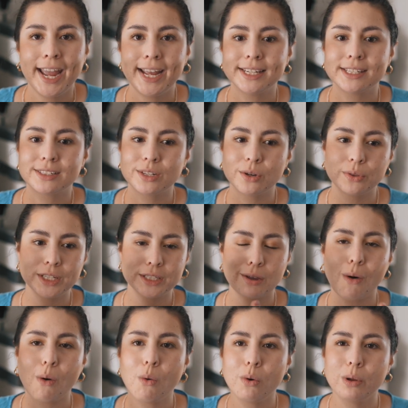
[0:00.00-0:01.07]
And so this
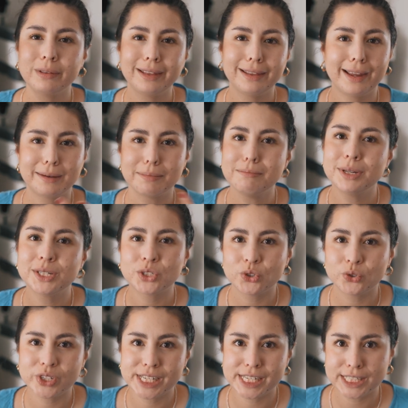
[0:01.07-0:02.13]
whole like
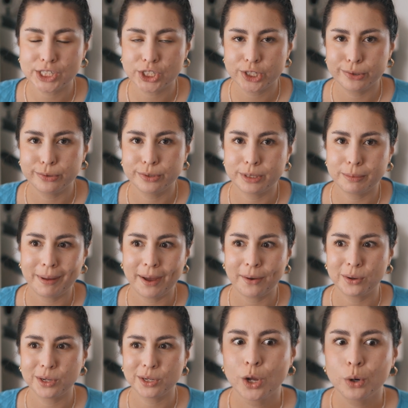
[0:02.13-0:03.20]
mystery ensues
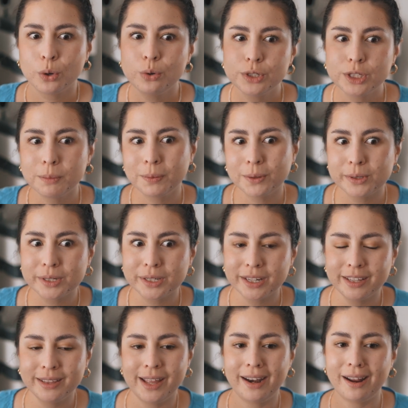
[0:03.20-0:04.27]
about who's the
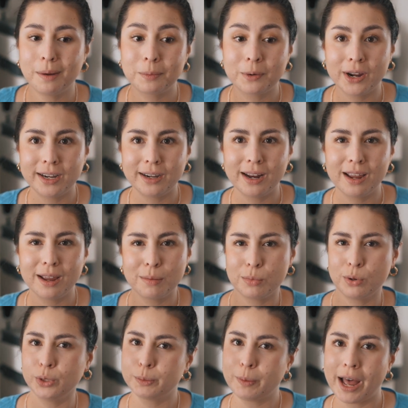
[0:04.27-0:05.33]
person that upgraded him,
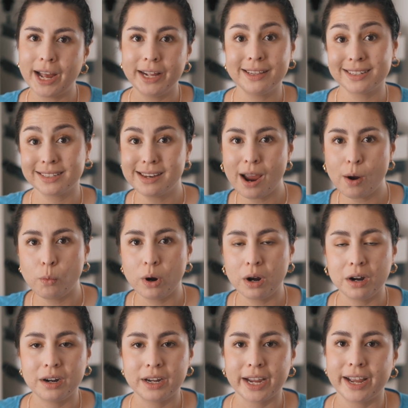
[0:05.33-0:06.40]
who's behind this
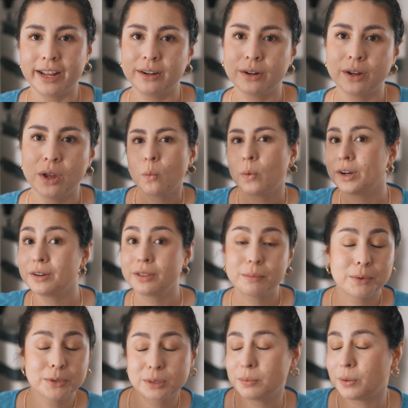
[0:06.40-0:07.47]
network, and what are the
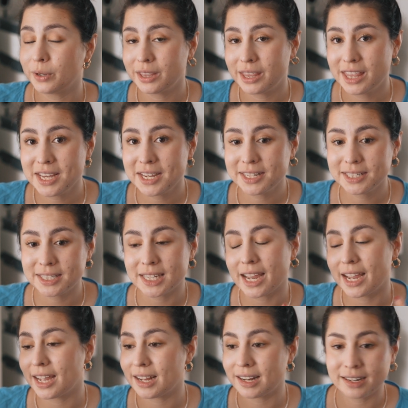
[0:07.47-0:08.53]
most important things.
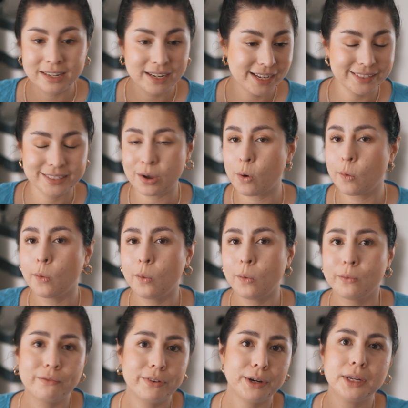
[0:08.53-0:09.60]
And it's a
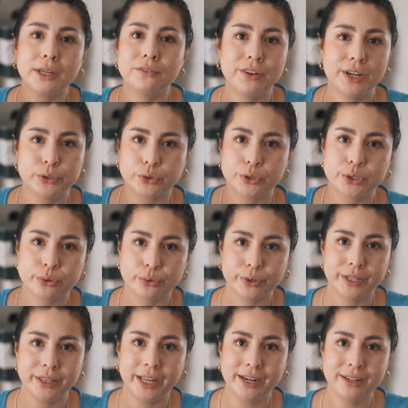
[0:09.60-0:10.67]
whole very adventurous
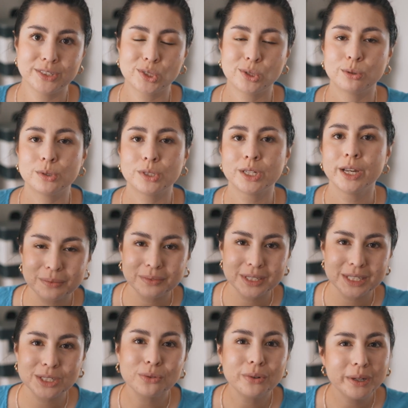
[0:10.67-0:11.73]
story that ensues. The
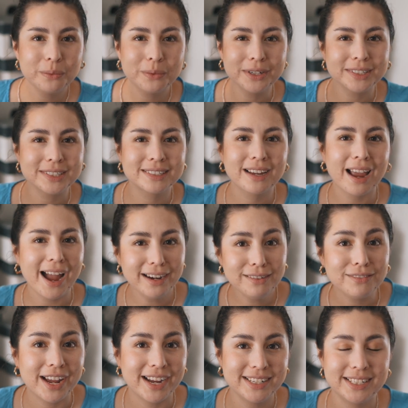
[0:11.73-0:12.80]
story was kind of
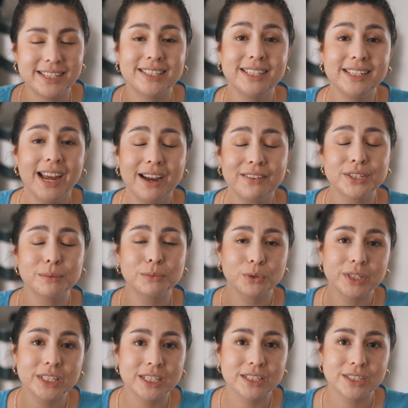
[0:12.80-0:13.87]
nice. It did have some
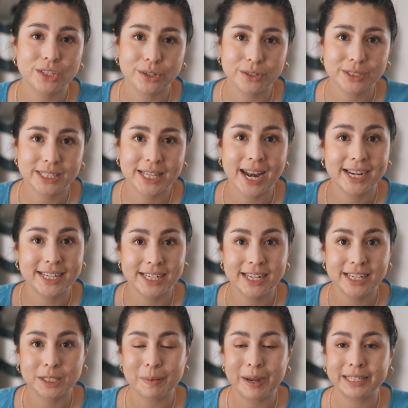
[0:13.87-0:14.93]
twists and turns that I didn't
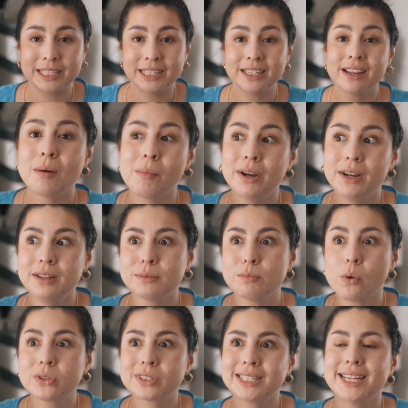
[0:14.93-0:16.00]
expect it, but it is
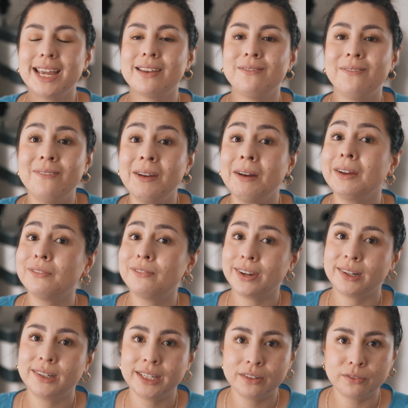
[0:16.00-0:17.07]
mostly a
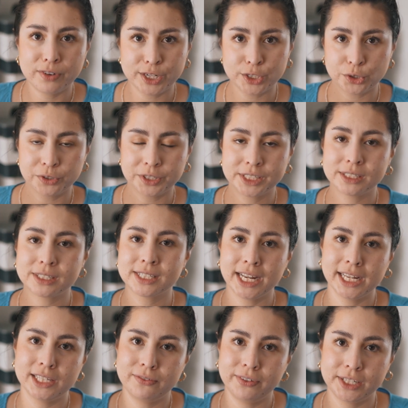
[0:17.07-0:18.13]
very adventurous
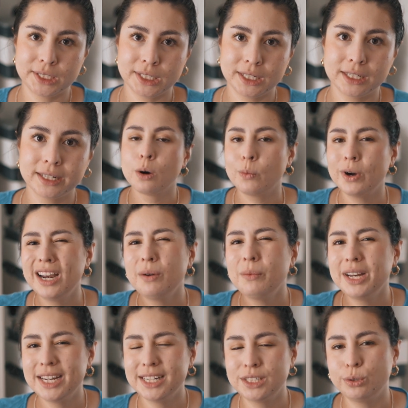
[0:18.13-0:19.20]
science fiction. When I
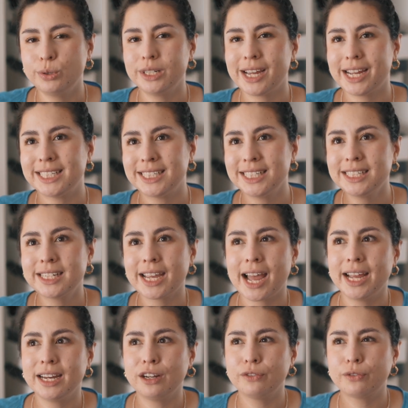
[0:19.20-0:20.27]
went into it, I did
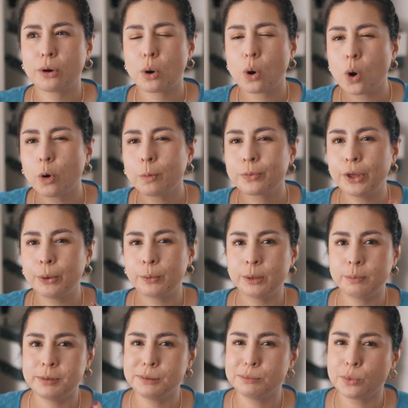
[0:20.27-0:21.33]
kind of hope there
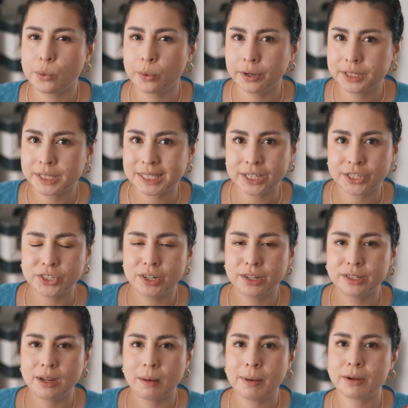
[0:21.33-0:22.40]
would be more
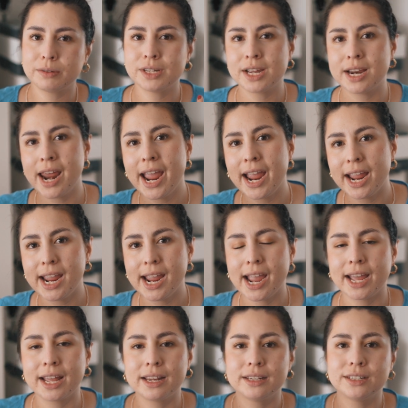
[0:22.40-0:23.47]
discussion about DNA
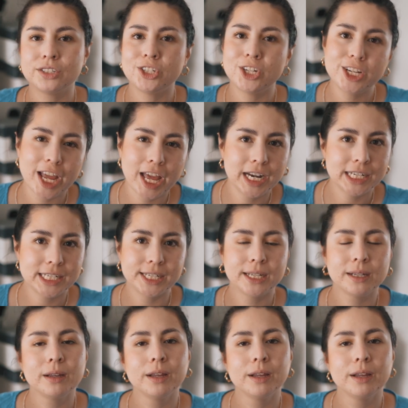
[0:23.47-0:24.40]
and gene editing,